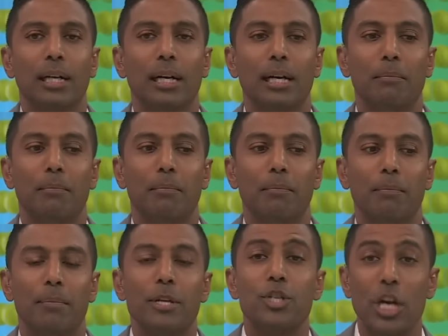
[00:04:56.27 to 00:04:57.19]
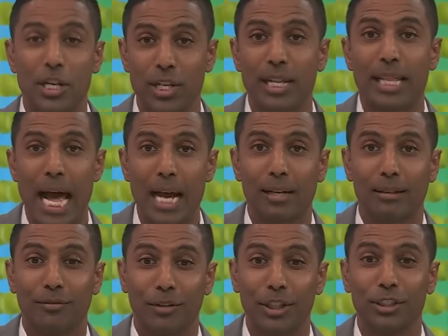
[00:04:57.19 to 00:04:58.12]
Um, judging
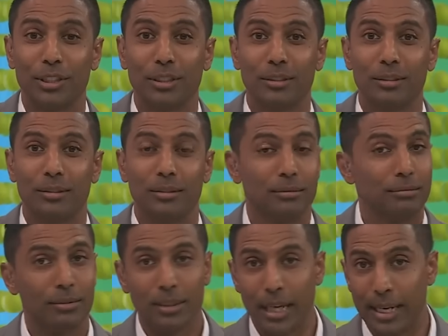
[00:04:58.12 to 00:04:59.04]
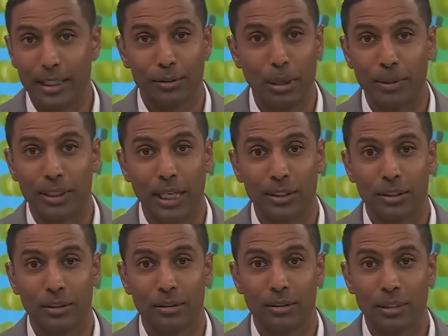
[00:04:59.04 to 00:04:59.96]
that versus Jannik's reputation.